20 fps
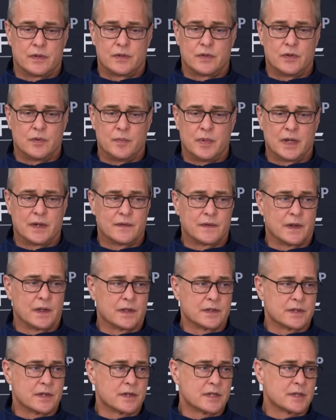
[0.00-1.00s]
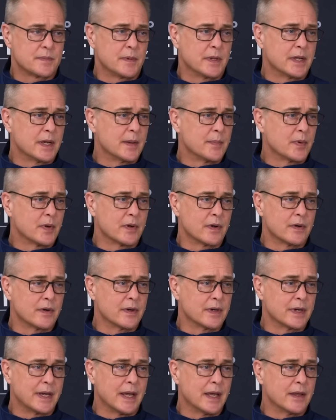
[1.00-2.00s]
two big fellas are split up or
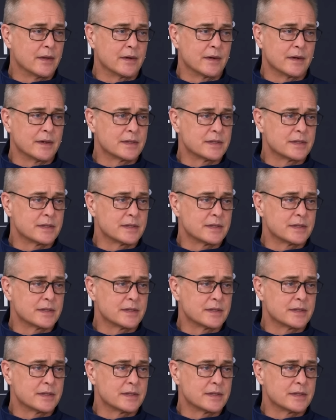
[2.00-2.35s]
they're together.